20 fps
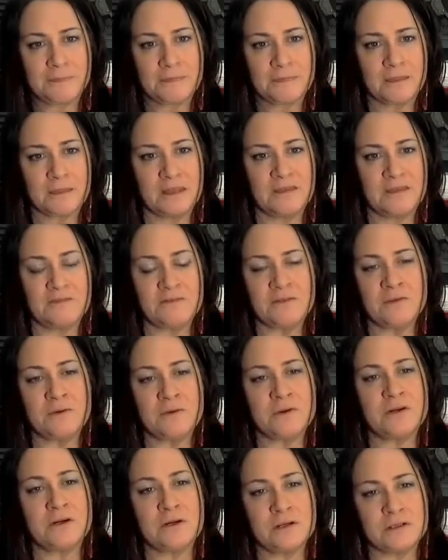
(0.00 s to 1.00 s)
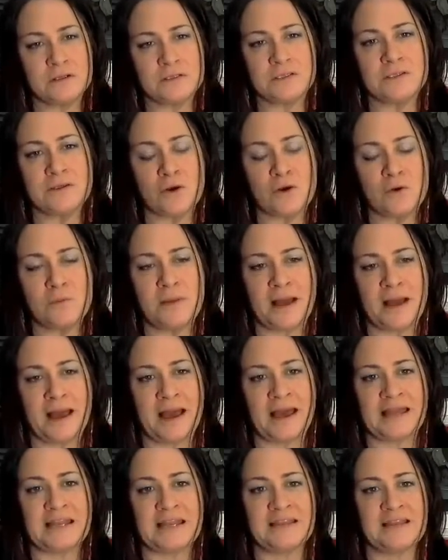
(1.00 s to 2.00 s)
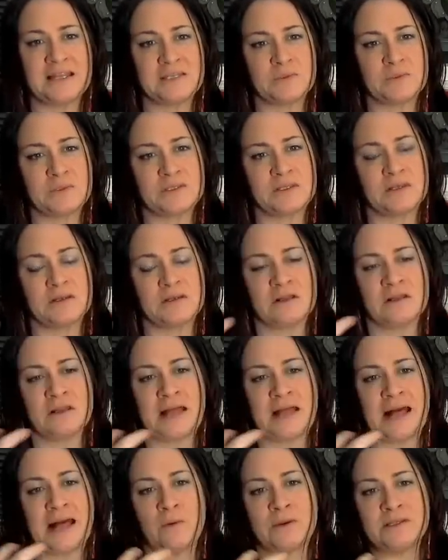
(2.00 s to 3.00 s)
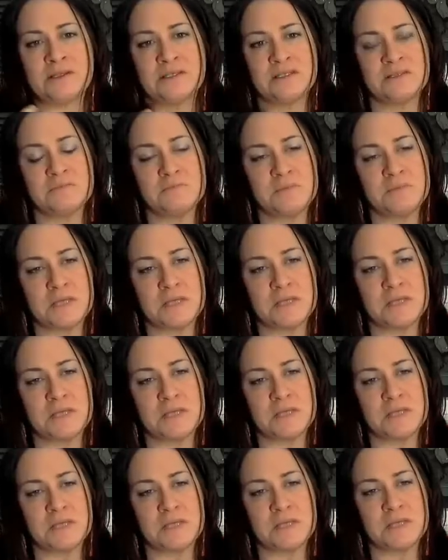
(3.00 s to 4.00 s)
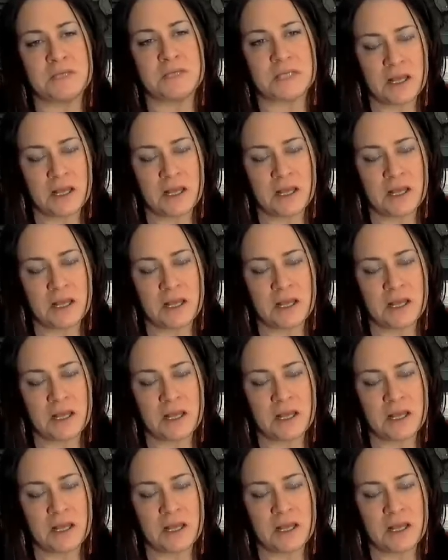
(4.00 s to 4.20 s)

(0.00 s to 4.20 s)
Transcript: Even though it hurts so bad, and that's what's going to allow us to be here.